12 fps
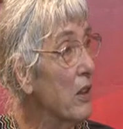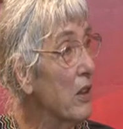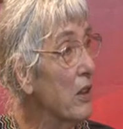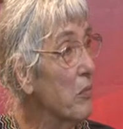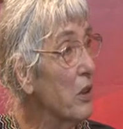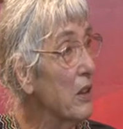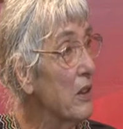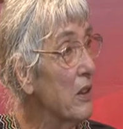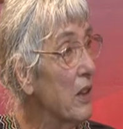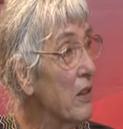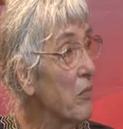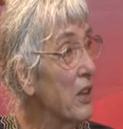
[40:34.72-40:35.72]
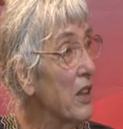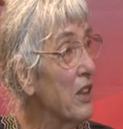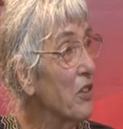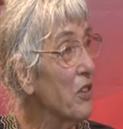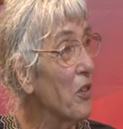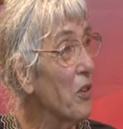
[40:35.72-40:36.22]
and Britain, and we need
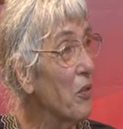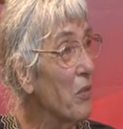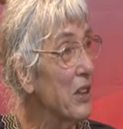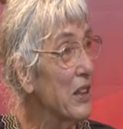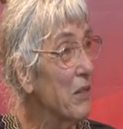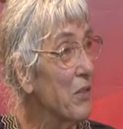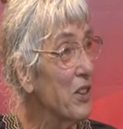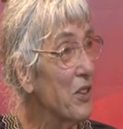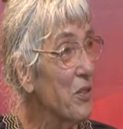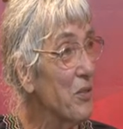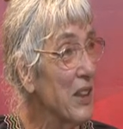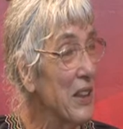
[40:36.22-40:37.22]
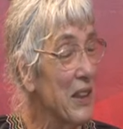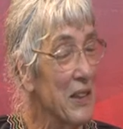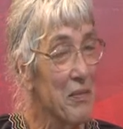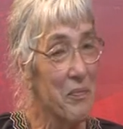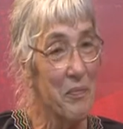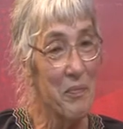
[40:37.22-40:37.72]
to know what he was doing there.
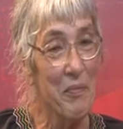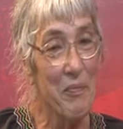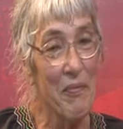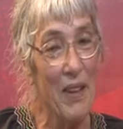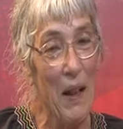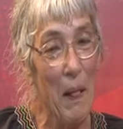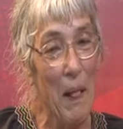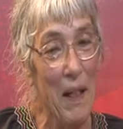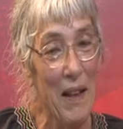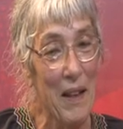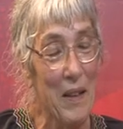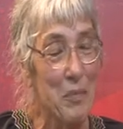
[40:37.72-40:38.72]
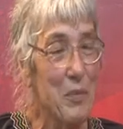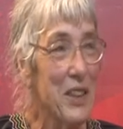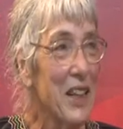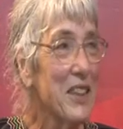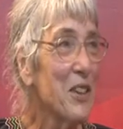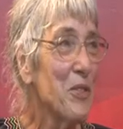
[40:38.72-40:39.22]
But
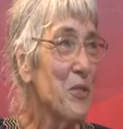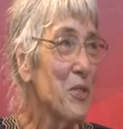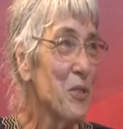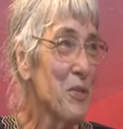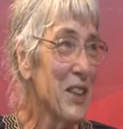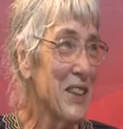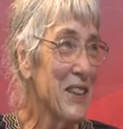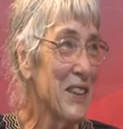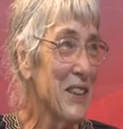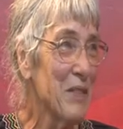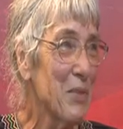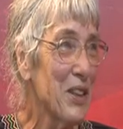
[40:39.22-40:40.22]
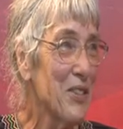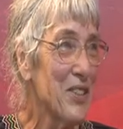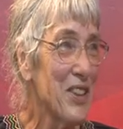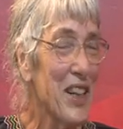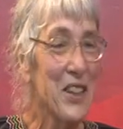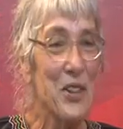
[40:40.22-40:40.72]
I don't do anything because
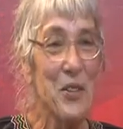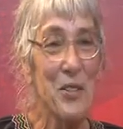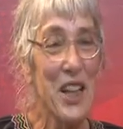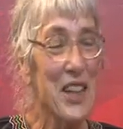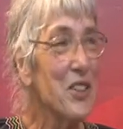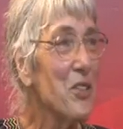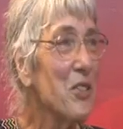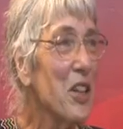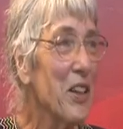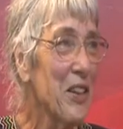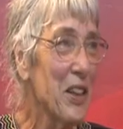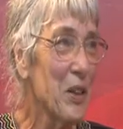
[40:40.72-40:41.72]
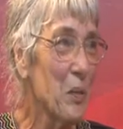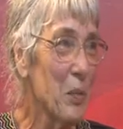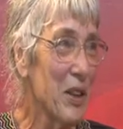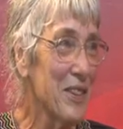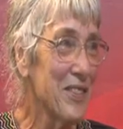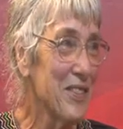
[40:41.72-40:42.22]
I know next to nothing
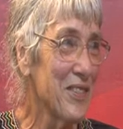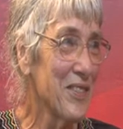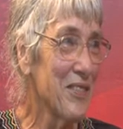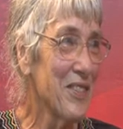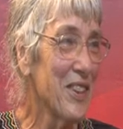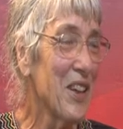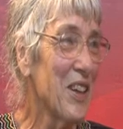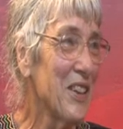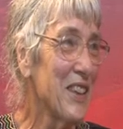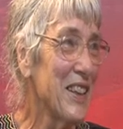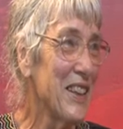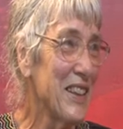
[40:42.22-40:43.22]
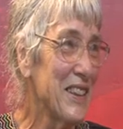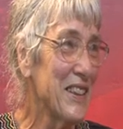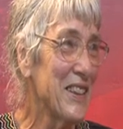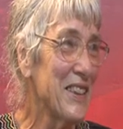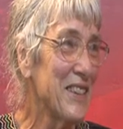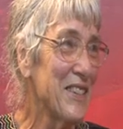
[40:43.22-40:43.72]
about Ghana,
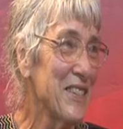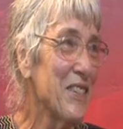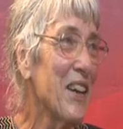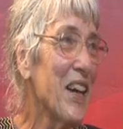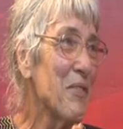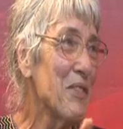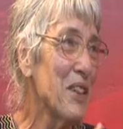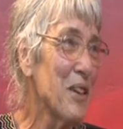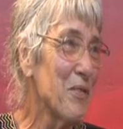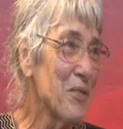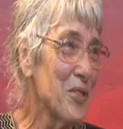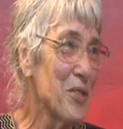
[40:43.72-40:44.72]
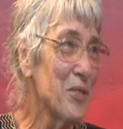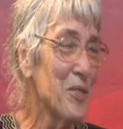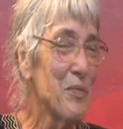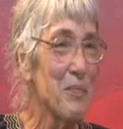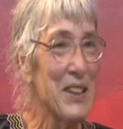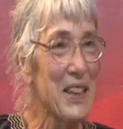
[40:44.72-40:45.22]
and I have enough to do.
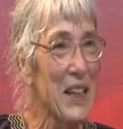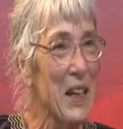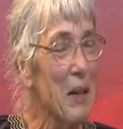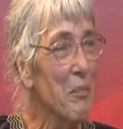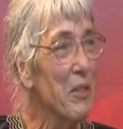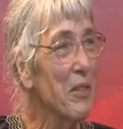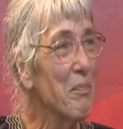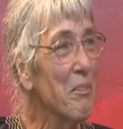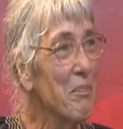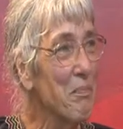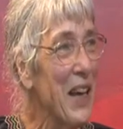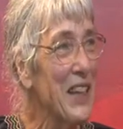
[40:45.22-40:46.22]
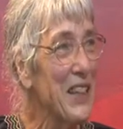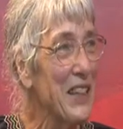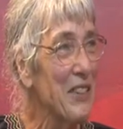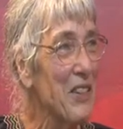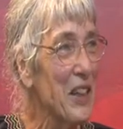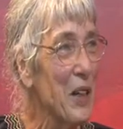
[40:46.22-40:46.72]
But then I'm back
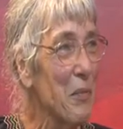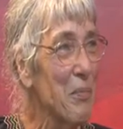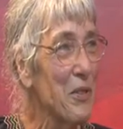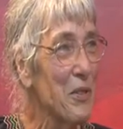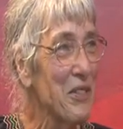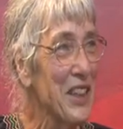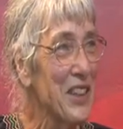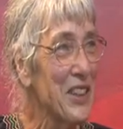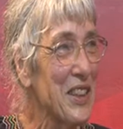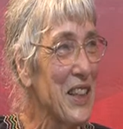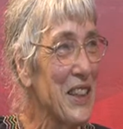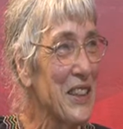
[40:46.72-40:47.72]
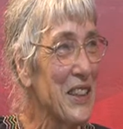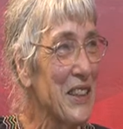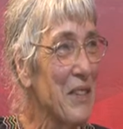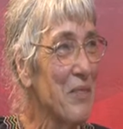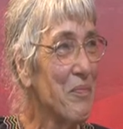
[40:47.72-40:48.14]
here a couple of years later